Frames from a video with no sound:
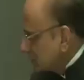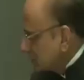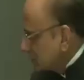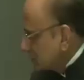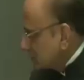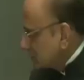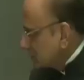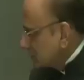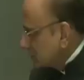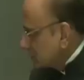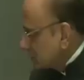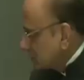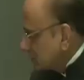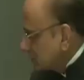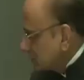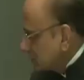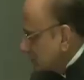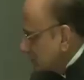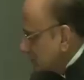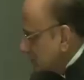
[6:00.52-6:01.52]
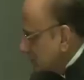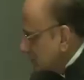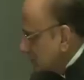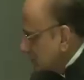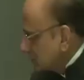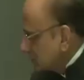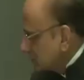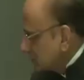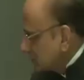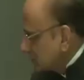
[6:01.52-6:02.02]

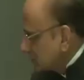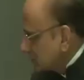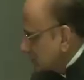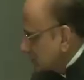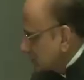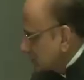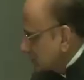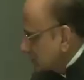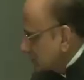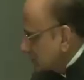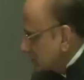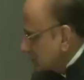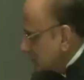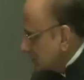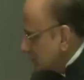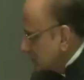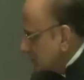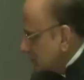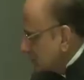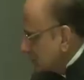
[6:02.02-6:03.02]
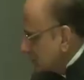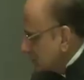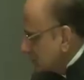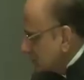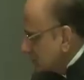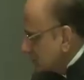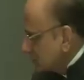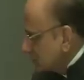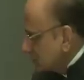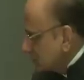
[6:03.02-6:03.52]

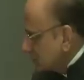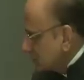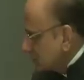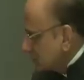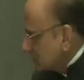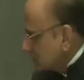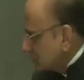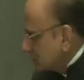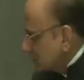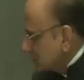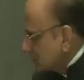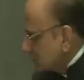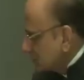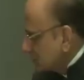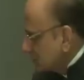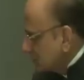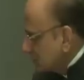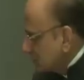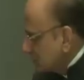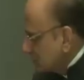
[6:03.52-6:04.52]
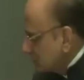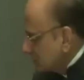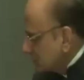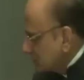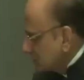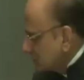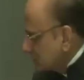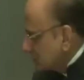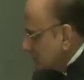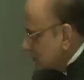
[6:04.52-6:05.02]

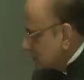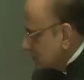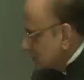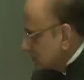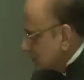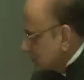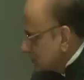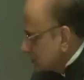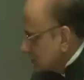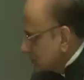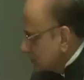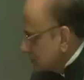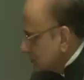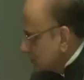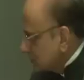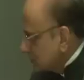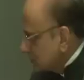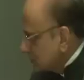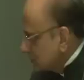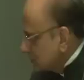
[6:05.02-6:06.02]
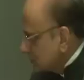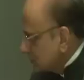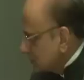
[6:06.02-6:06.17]
(not speaking)